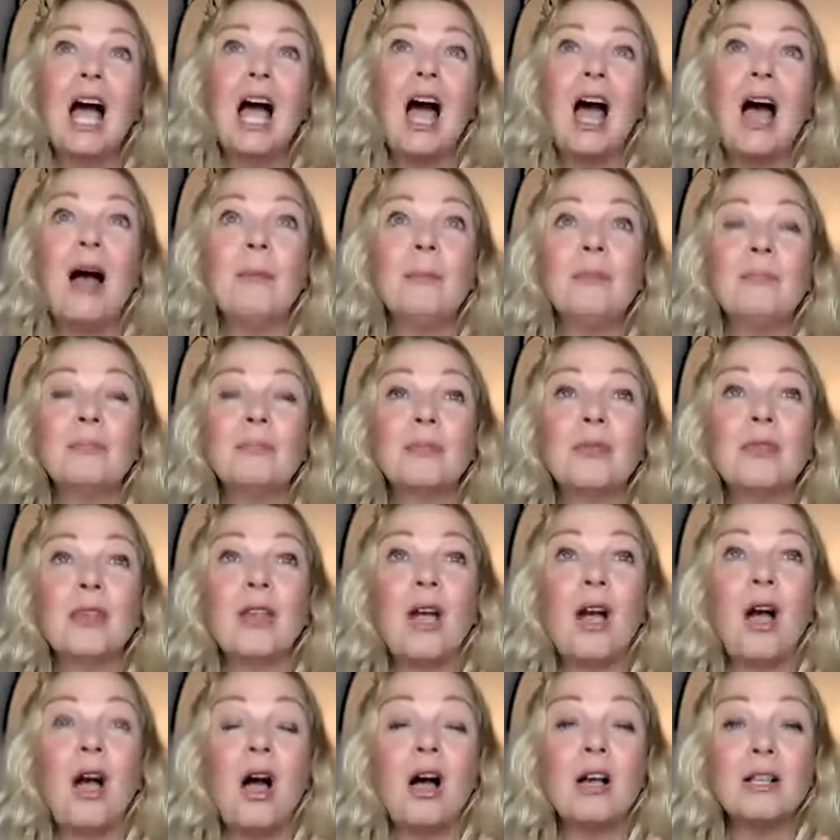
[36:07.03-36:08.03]

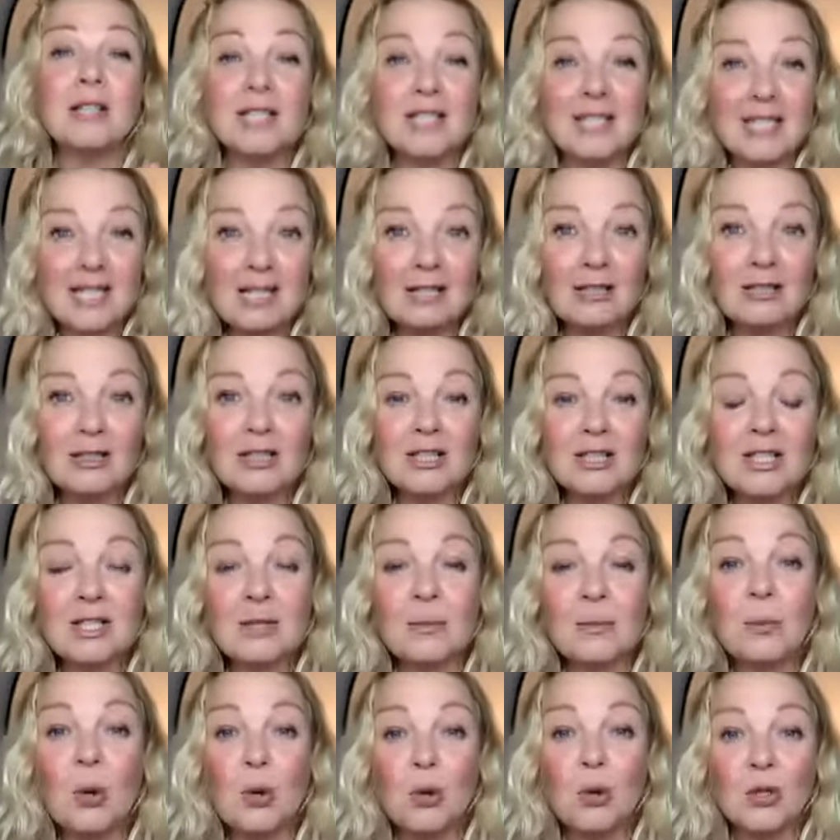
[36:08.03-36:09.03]
are still
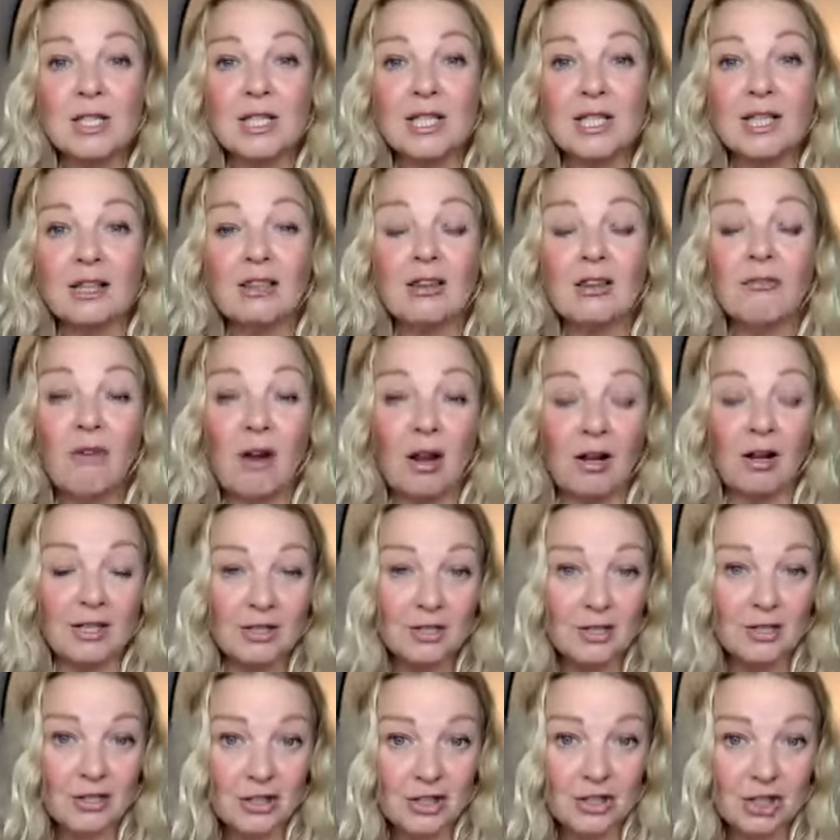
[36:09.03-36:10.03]
supporting the right
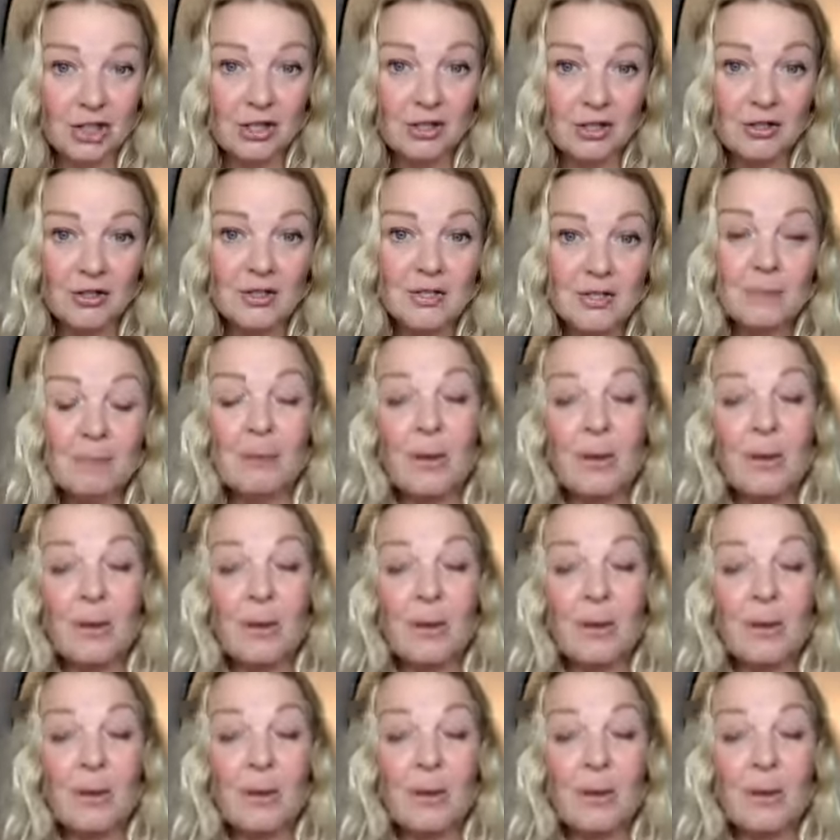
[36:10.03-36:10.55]
to choose.